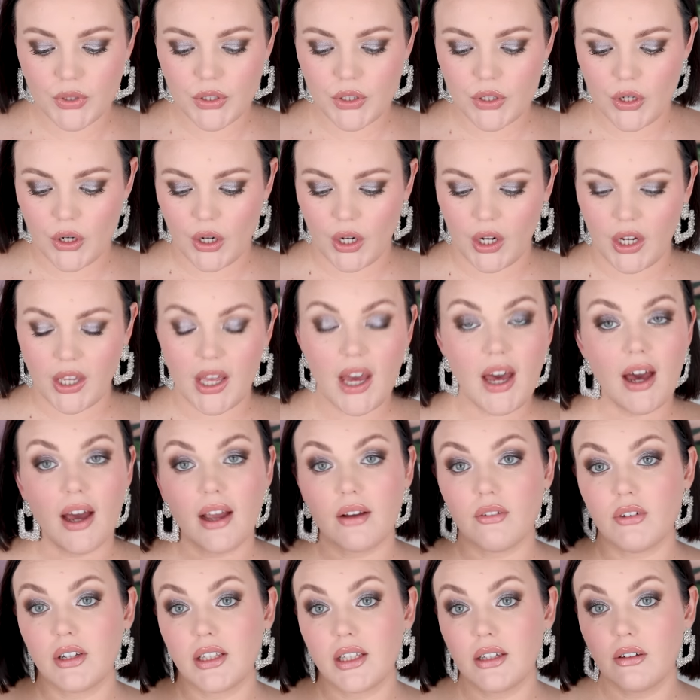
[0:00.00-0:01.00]
So yeah,
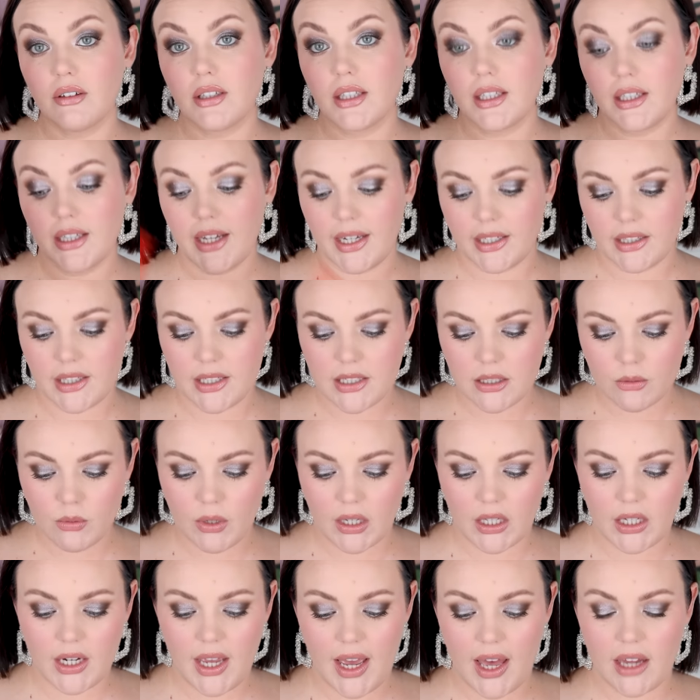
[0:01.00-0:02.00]
I really, really like this
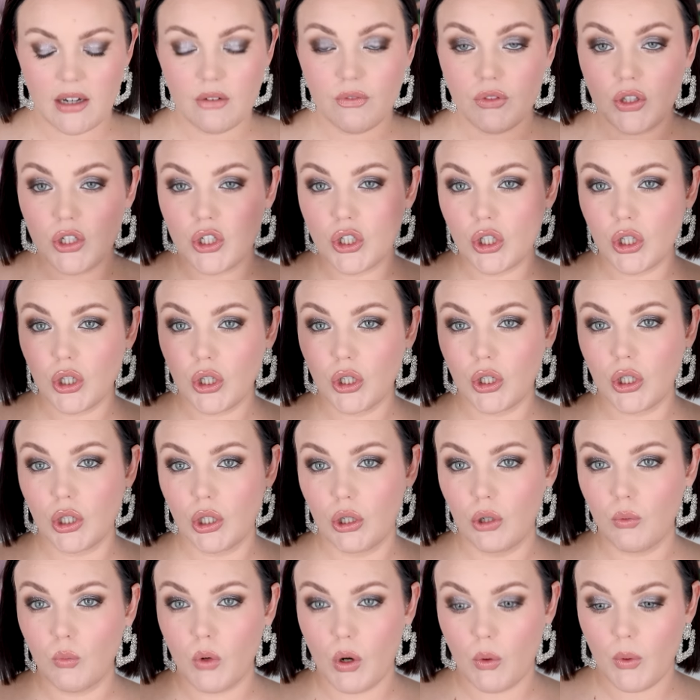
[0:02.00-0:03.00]
one. Out of the
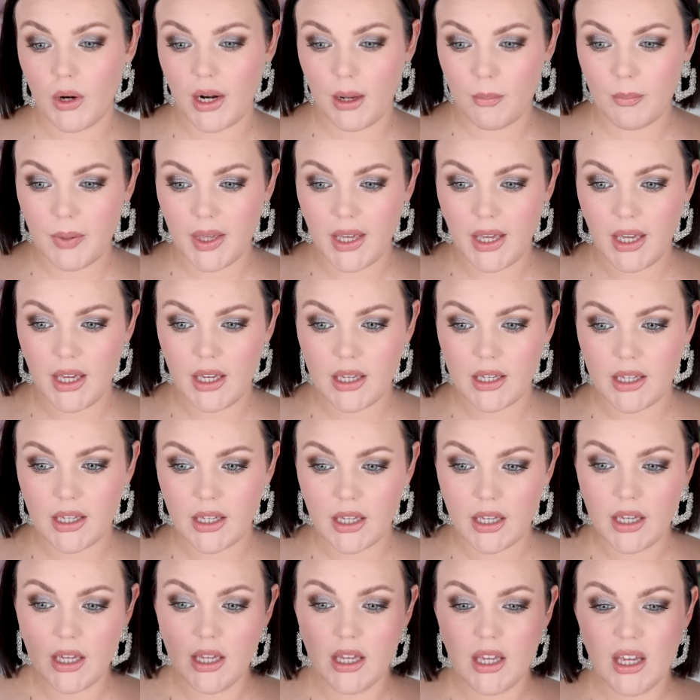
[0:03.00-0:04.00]
two, what would I pick?